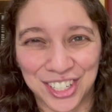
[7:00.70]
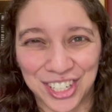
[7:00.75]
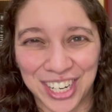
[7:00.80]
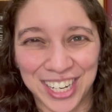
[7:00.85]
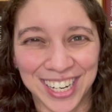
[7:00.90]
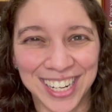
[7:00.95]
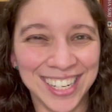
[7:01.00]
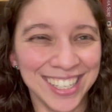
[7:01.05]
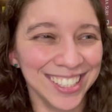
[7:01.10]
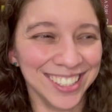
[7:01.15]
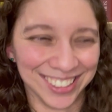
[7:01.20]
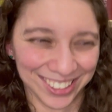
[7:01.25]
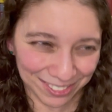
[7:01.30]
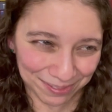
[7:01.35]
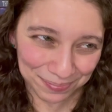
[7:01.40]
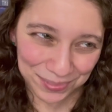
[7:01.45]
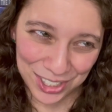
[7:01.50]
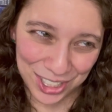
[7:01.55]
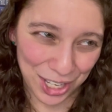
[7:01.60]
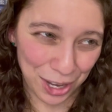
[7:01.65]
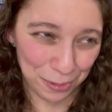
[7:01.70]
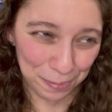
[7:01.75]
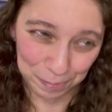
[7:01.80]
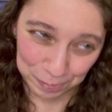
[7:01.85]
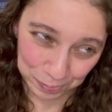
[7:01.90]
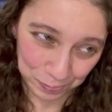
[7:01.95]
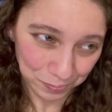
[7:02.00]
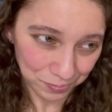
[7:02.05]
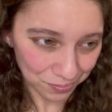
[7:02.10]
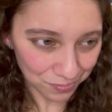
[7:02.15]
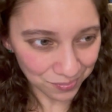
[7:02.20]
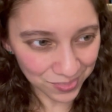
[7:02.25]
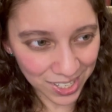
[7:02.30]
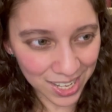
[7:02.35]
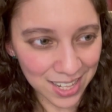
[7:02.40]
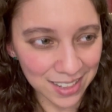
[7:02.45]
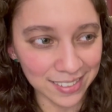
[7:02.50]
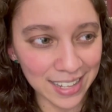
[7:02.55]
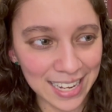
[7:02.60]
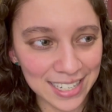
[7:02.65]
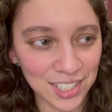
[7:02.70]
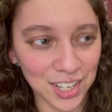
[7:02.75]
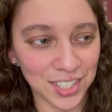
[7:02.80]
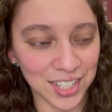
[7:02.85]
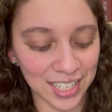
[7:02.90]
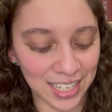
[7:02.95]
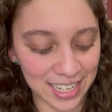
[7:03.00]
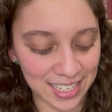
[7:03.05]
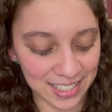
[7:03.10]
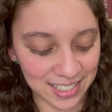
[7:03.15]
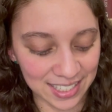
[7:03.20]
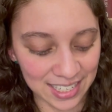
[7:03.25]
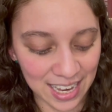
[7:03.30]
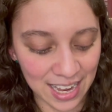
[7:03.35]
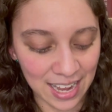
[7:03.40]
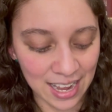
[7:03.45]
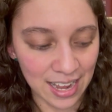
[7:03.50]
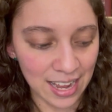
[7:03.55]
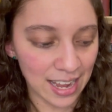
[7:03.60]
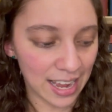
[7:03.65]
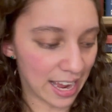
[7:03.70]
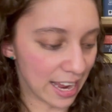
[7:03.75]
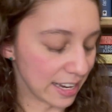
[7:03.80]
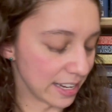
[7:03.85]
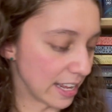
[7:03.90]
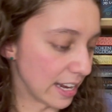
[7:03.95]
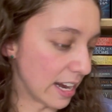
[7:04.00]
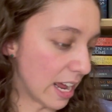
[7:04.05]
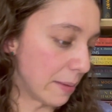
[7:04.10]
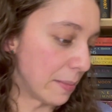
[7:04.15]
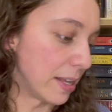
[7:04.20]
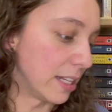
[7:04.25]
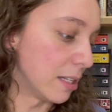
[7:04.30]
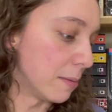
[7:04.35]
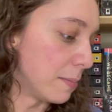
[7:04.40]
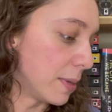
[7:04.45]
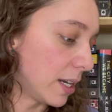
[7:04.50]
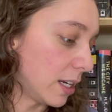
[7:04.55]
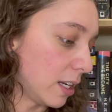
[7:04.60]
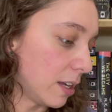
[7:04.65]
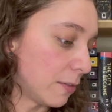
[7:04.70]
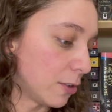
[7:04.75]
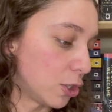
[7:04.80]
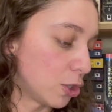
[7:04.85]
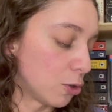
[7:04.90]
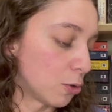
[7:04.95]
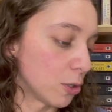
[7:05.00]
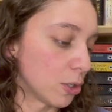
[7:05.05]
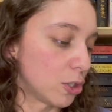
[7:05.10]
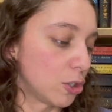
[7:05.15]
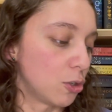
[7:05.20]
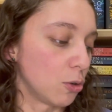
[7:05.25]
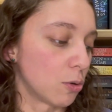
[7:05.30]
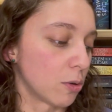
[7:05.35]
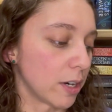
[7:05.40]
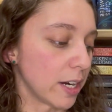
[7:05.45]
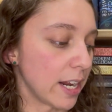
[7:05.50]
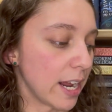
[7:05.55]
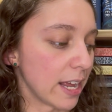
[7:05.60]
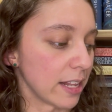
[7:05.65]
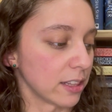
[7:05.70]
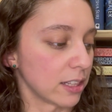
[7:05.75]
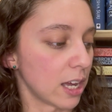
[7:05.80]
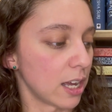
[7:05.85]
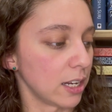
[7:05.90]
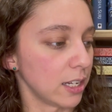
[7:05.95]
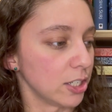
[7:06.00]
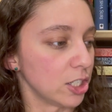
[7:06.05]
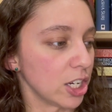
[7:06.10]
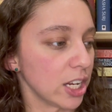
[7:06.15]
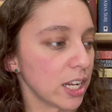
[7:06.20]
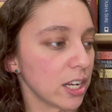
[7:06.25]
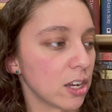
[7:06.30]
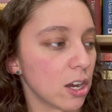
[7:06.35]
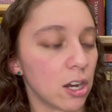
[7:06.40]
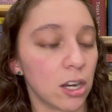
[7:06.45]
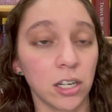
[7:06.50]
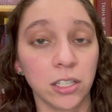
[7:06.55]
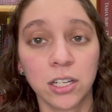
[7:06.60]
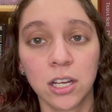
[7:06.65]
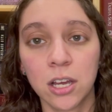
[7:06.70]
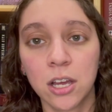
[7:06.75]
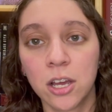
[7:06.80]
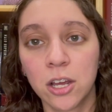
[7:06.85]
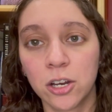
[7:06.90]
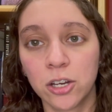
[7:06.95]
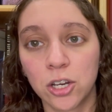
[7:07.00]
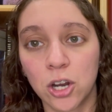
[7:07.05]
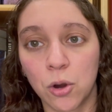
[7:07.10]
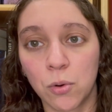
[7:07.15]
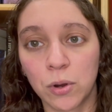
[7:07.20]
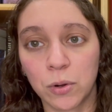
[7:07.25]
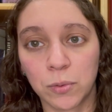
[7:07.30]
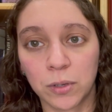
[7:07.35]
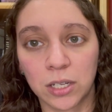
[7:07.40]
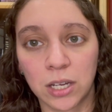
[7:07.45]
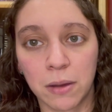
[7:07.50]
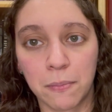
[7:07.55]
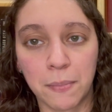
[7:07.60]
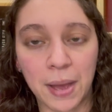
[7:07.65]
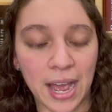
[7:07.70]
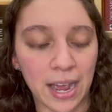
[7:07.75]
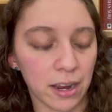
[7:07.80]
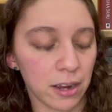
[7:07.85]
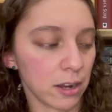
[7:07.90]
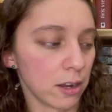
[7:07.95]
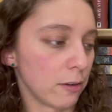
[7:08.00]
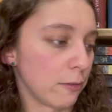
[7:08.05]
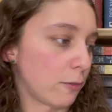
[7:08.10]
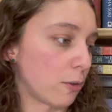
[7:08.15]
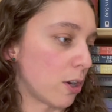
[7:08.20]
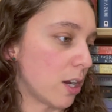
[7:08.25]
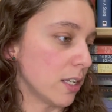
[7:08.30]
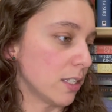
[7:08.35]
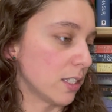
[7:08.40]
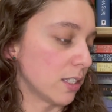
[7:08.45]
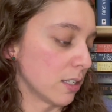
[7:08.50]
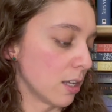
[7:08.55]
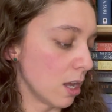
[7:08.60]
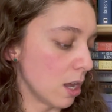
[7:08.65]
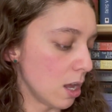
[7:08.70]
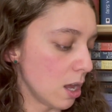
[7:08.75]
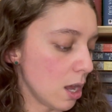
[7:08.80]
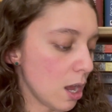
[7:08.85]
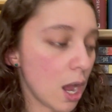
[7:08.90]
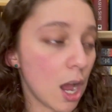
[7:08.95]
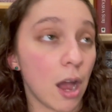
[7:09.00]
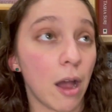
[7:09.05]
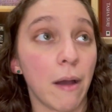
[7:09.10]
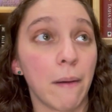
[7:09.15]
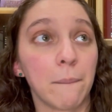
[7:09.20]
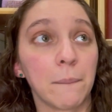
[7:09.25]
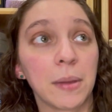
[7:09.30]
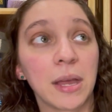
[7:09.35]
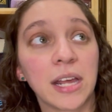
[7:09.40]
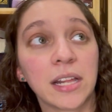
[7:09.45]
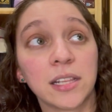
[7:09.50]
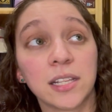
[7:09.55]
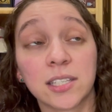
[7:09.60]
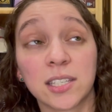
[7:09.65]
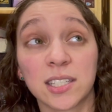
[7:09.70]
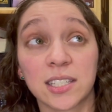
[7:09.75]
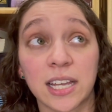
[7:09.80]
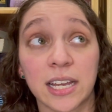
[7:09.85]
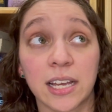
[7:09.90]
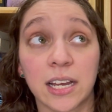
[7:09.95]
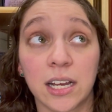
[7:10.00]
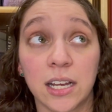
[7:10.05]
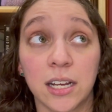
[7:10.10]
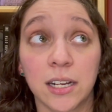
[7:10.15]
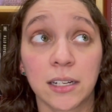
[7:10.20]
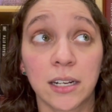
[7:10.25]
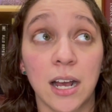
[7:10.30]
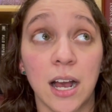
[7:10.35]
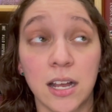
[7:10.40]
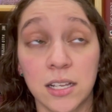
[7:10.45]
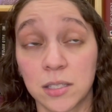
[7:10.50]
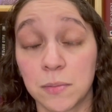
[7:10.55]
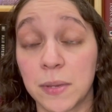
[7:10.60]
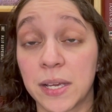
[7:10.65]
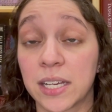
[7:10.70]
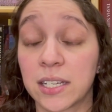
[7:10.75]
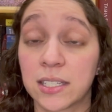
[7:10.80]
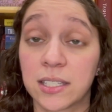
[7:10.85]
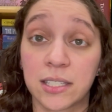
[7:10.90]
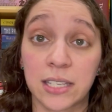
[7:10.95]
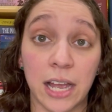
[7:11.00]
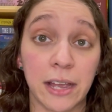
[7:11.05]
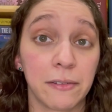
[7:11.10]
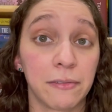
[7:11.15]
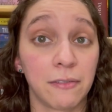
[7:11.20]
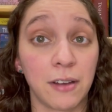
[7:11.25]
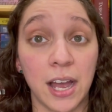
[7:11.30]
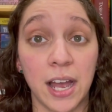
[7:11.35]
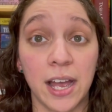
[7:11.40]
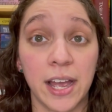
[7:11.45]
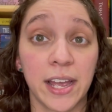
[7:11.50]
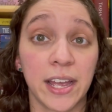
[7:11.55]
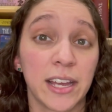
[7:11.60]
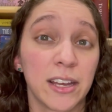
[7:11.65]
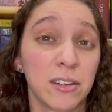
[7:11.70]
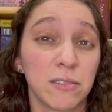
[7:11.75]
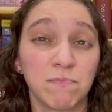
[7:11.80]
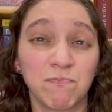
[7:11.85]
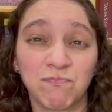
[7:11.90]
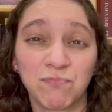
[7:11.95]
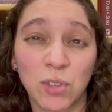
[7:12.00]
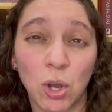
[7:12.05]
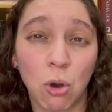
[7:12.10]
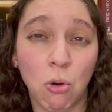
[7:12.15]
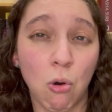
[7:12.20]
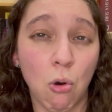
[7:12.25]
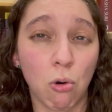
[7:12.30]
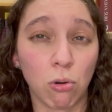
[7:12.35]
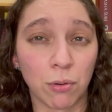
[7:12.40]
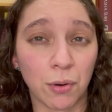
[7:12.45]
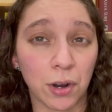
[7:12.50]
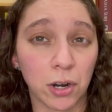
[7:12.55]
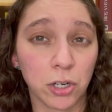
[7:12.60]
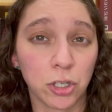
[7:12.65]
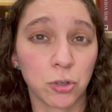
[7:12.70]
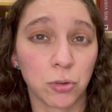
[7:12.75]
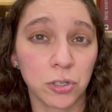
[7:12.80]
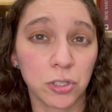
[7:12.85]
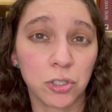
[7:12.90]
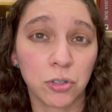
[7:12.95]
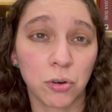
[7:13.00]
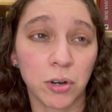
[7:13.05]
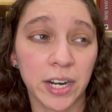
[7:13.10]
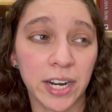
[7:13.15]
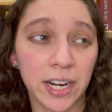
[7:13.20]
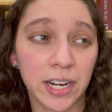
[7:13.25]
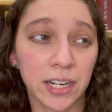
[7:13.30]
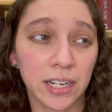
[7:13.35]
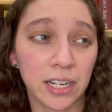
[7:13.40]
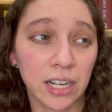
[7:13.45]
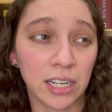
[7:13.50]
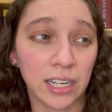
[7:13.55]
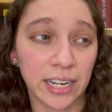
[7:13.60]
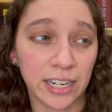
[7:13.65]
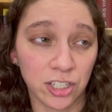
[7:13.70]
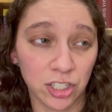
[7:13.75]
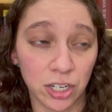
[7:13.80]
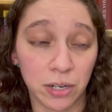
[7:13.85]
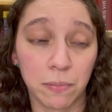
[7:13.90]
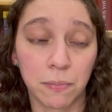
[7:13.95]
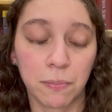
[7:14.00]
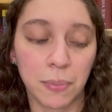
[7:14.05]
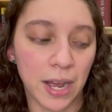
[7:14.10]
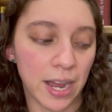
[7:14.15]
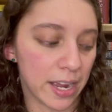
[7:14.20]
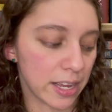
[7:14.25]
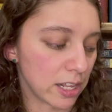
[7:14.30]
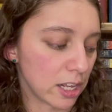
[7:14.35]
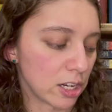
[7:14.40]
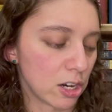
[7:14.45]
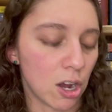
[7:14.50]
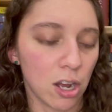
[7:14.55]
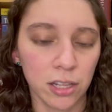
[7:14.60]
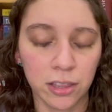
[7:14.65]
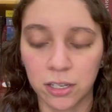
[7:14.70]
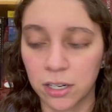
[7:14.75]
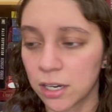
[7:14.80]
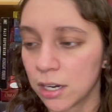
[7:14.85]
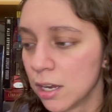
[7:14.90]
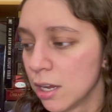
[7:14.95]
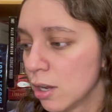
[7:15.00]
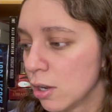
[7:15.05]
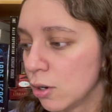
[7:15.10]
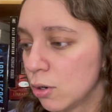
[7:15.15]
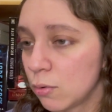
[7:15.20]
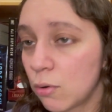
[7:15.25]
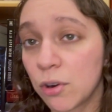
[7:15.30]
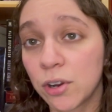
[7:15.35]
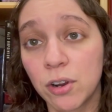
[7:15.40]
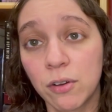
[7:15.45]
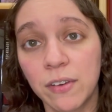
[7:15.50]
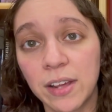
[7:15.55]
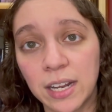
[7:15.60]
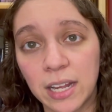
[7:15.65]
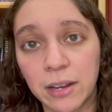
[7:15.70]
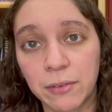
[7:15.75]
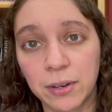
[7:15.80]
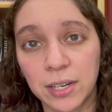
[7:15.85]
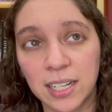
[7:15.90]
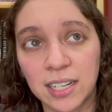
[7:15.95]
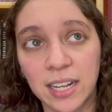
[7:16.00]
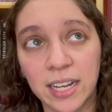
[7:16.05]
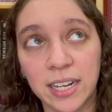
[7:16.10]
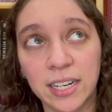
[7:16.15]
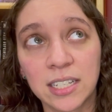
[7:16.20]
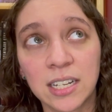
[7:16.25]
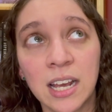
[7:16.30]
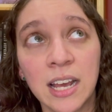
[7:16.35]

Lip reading: it. So, that's on the list. And then I'm in the middle of a short story anthology called No One Will Come Back for Us. And this is, like, a cosmic sci-fi horror short story collection by an author who wrote a novella I really liked.